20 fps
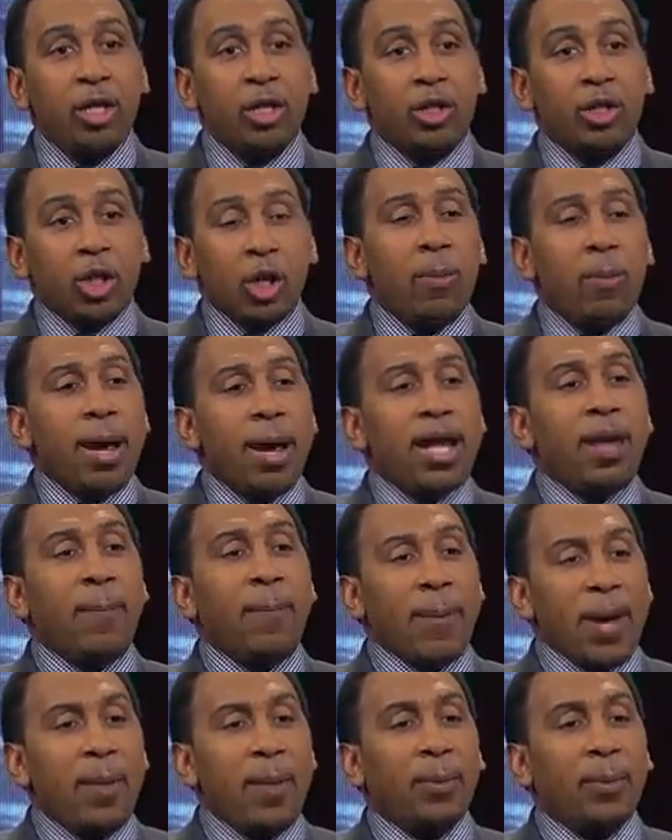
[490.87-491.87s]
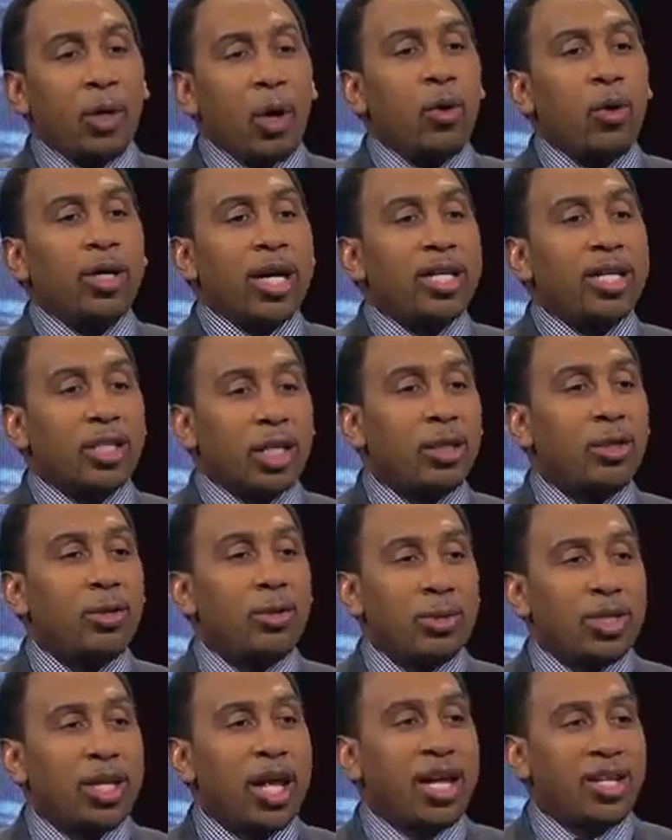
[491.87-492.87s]
Too many people don't get to
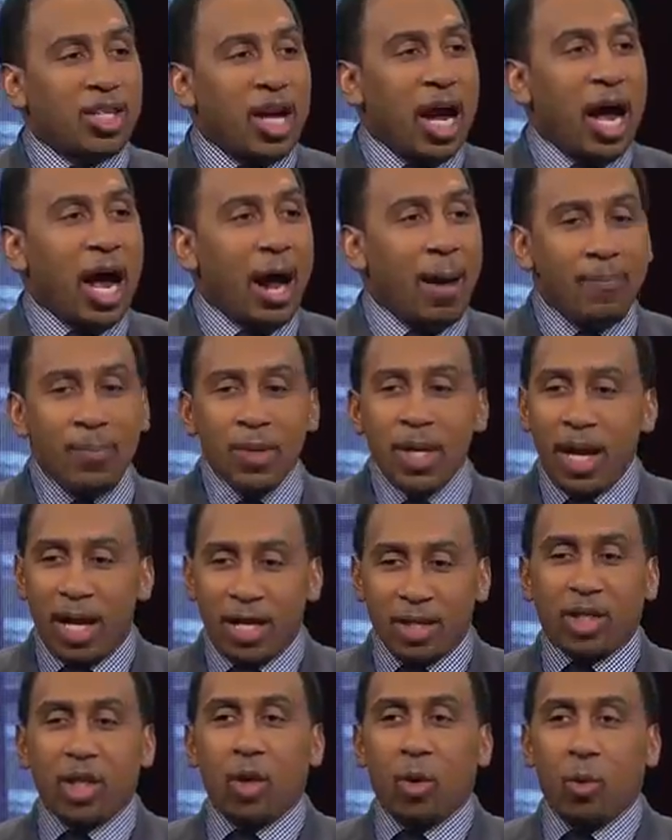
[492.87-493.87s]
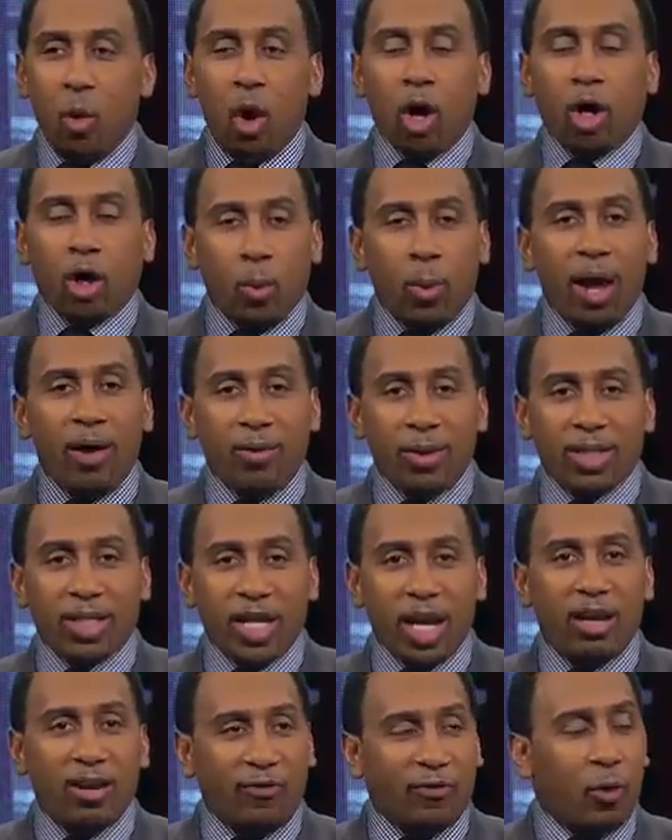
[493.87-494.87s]
lose their job and still walk away with
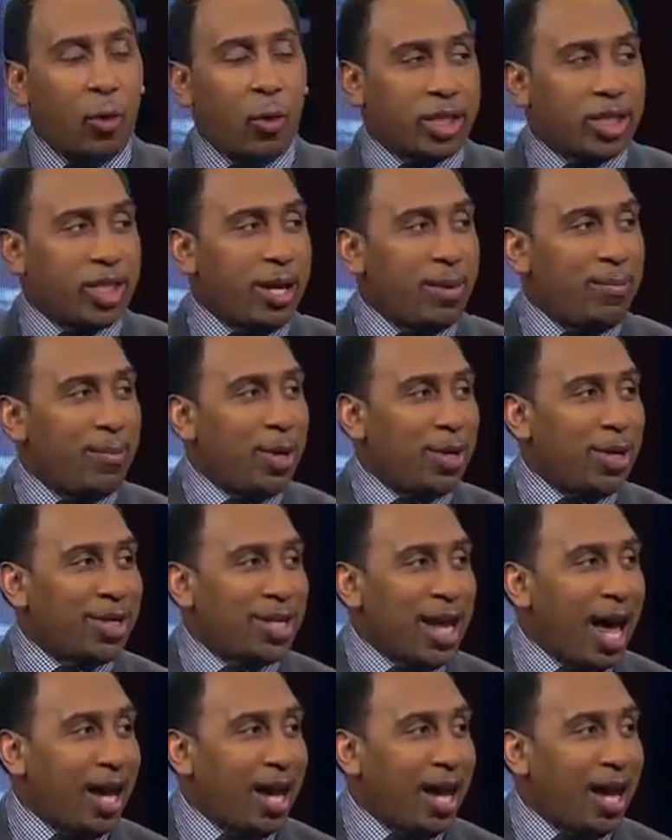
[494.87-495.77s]
$10 to $14 million.